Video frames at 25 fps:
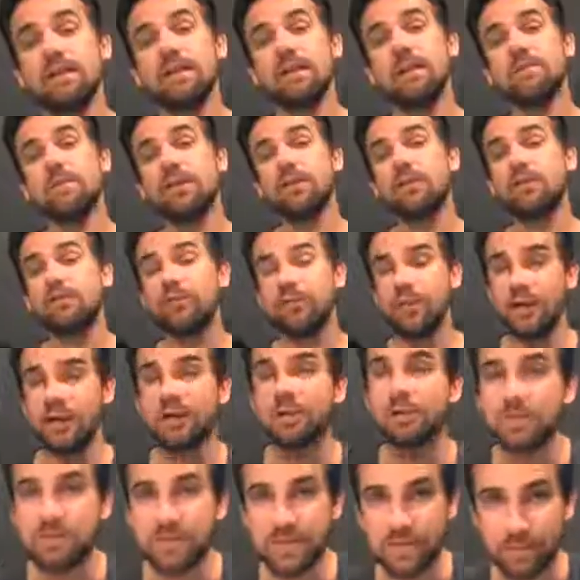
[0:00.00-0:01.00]
Now my
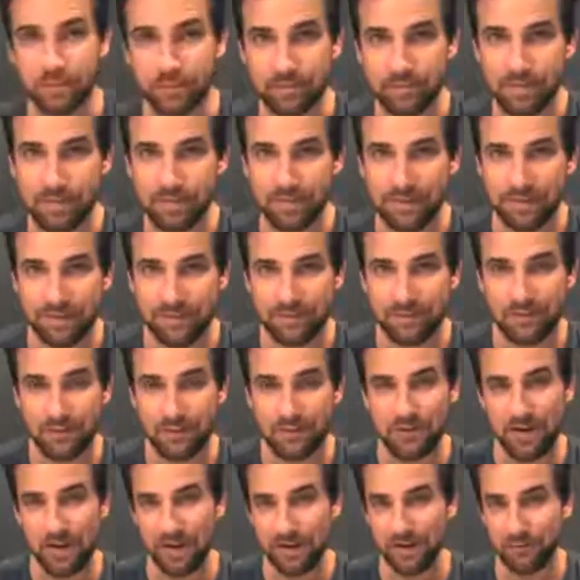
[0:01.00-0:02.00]
final tip for
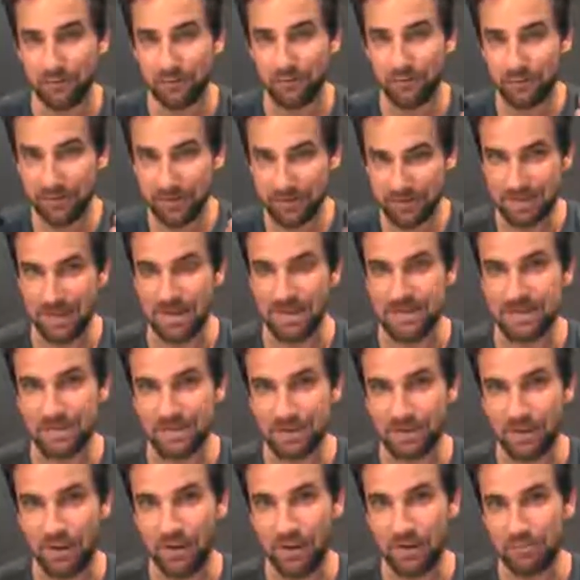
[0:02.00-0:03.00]
creating fantastic
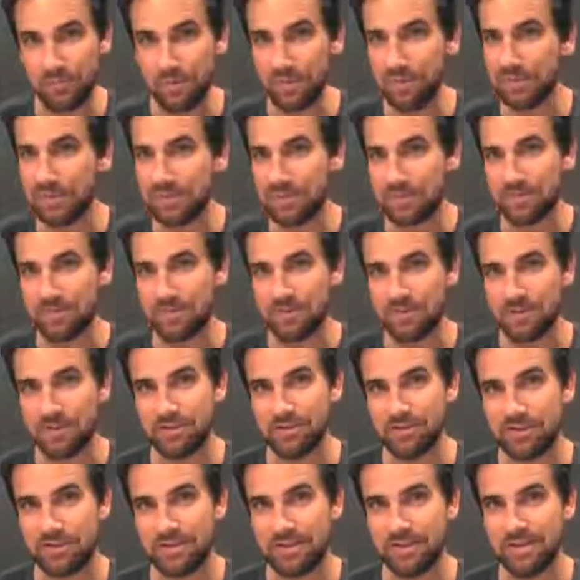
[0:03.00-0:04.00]
little home movies this
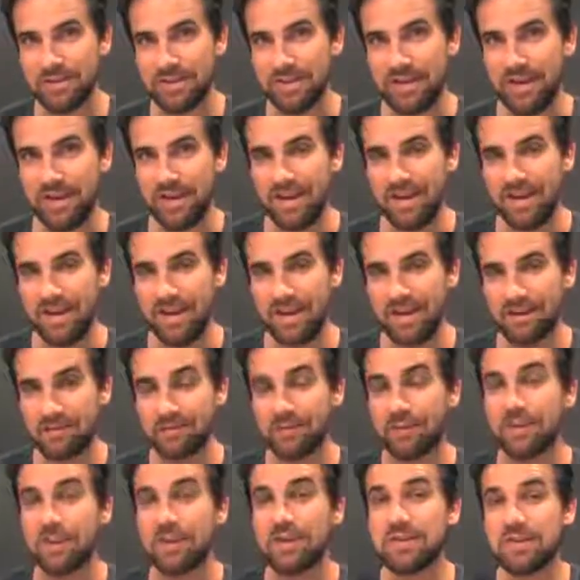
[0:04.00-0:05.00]
Christmas is
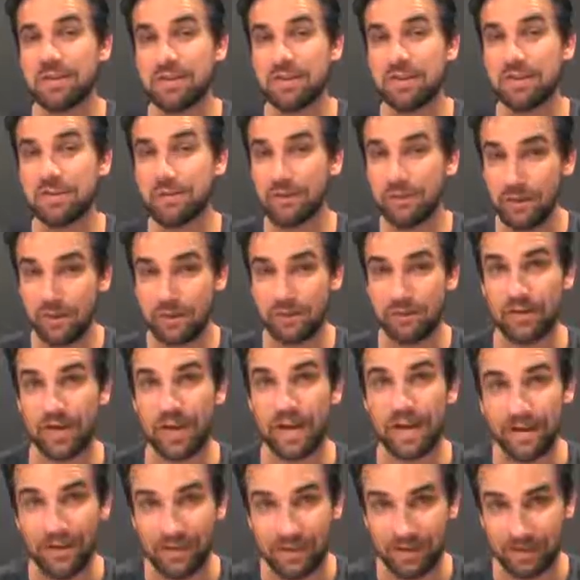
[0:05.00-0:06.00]
for those that have got a fear of
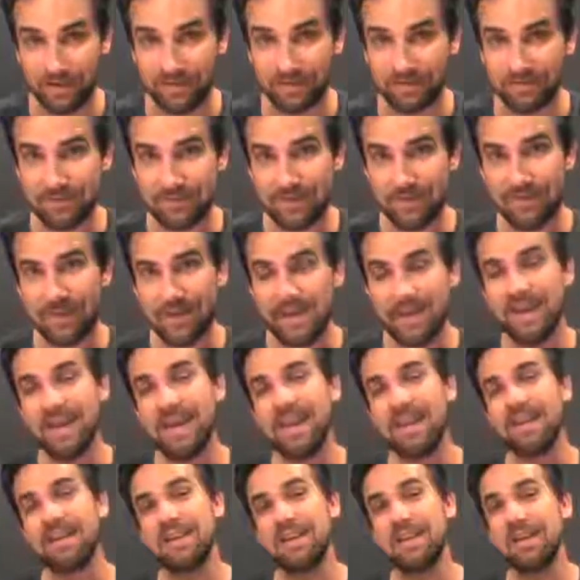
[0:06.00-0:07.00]
editing. Okay,
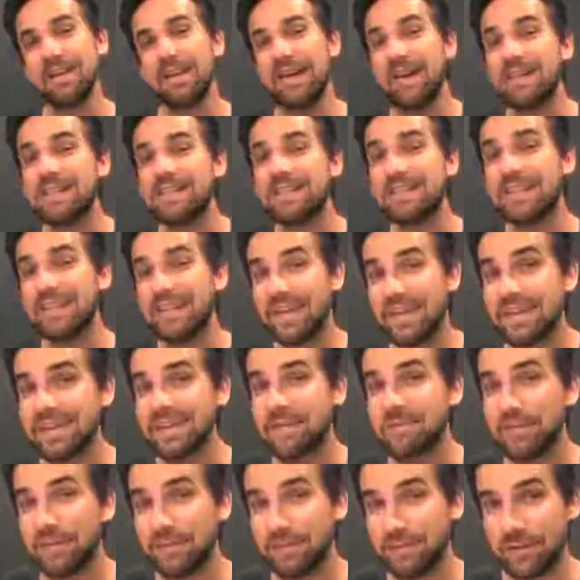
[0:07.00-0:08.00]
now editing is
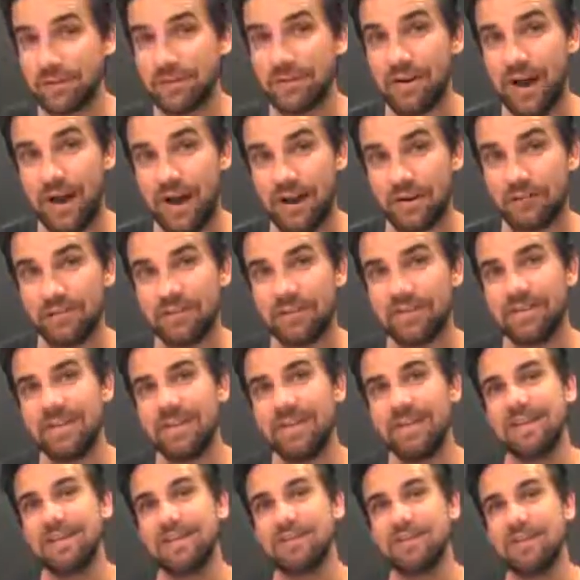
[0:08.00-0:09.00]
a bit of a craft,
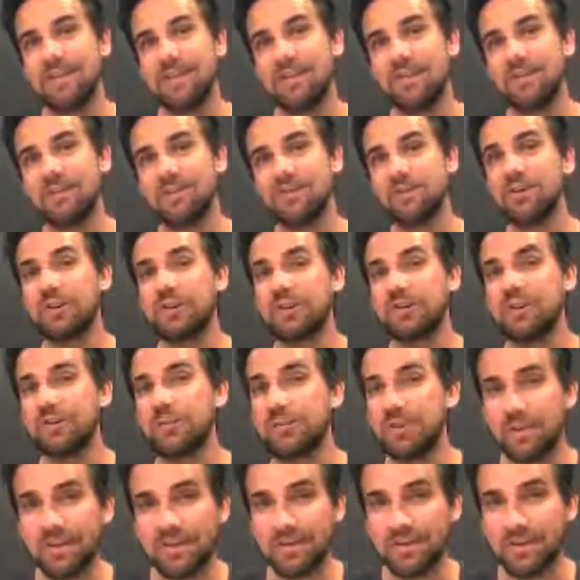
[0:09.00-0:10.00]
so not
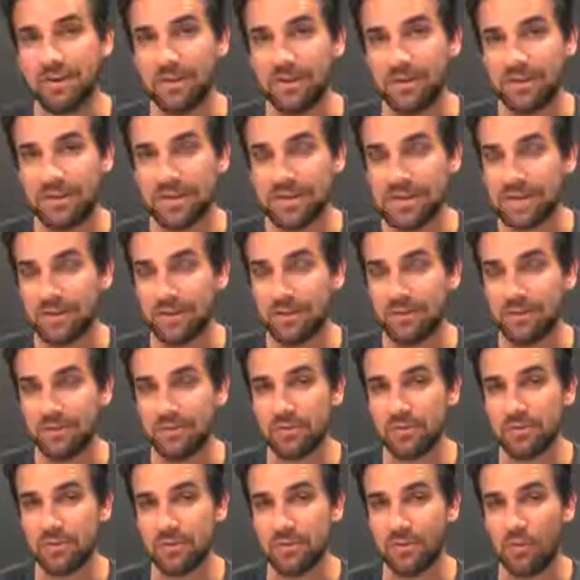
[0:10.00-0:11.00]
everybody's got the
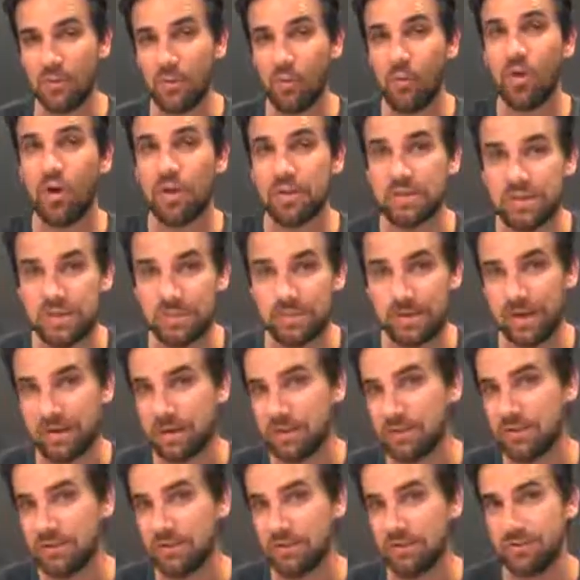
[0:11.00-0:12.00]
skills or the want to be able
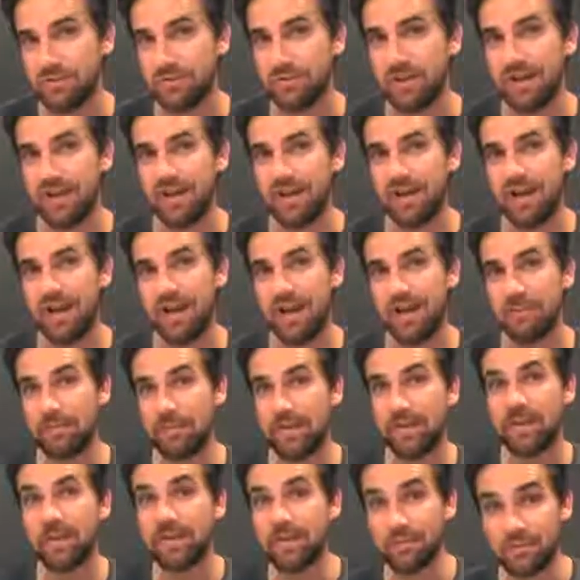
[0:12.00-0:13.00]
to do
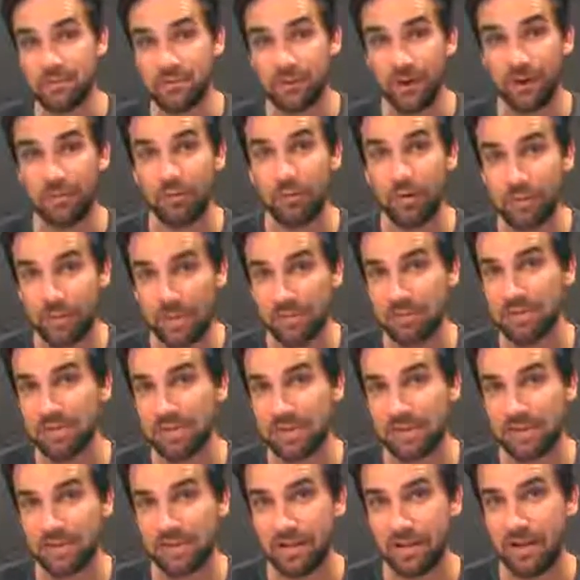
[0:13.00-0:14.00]
an edit job on their
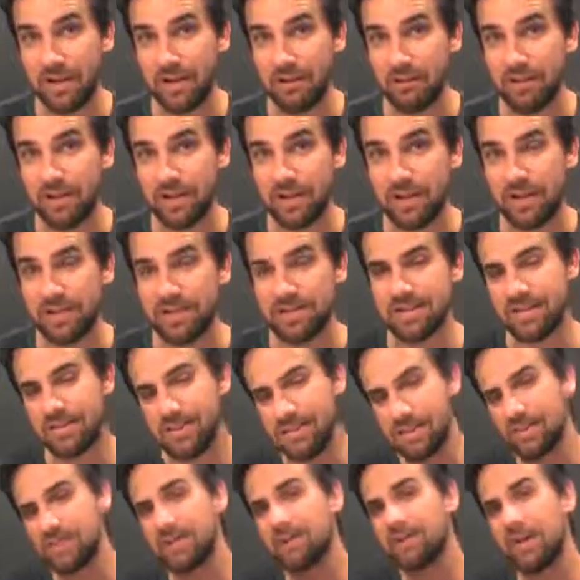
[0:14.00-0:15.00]
particular home video. So
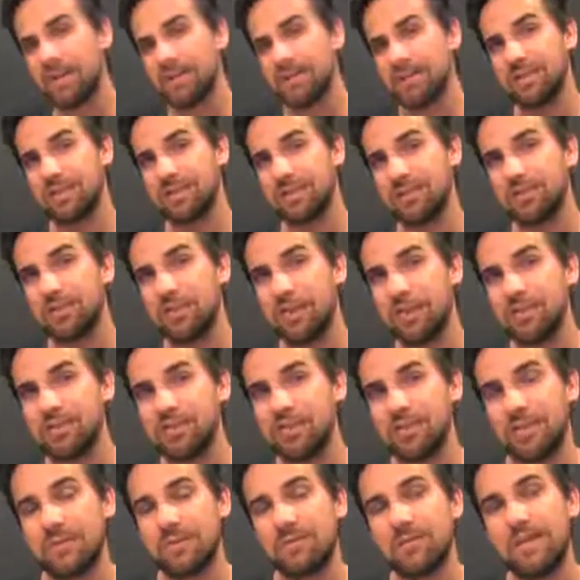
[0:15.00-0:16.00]
there's 2 ways you can
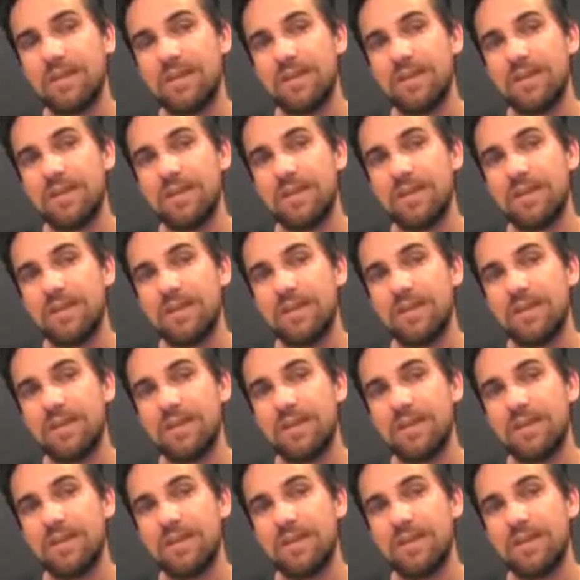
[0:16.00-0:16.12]
approach it.